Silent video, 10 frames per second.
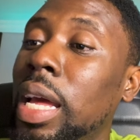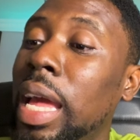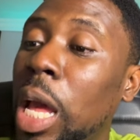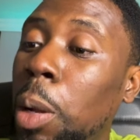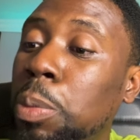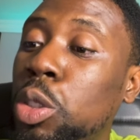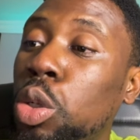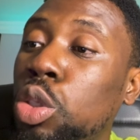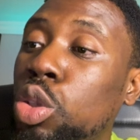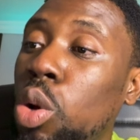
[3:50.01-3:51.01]
helps your
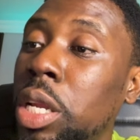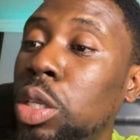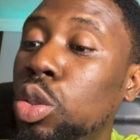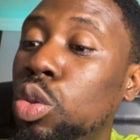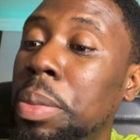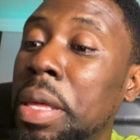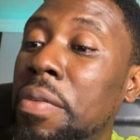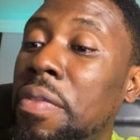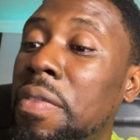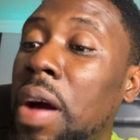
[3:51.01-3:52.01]
drawings to be
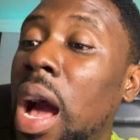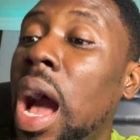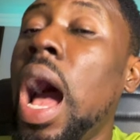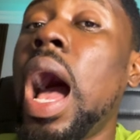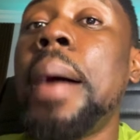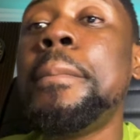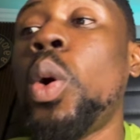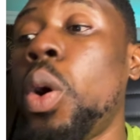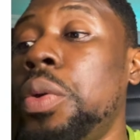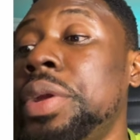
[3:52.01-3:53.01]
far
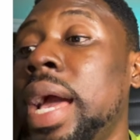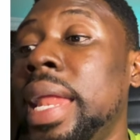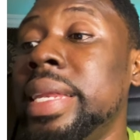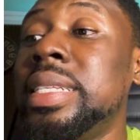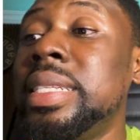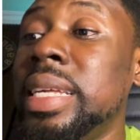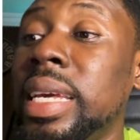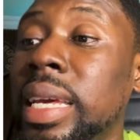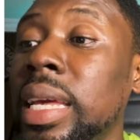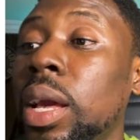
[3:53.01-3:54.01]
more realistic
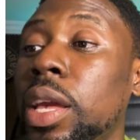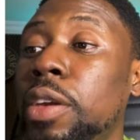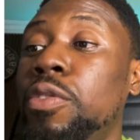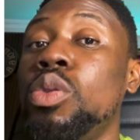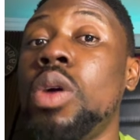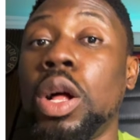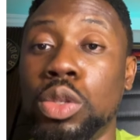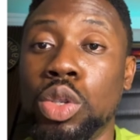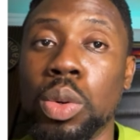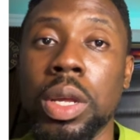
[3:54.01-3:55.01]
if you know how to
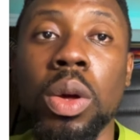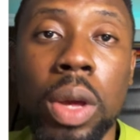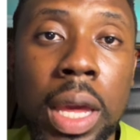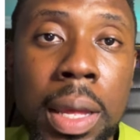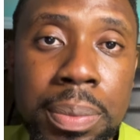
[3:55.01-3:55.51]
do it, okay?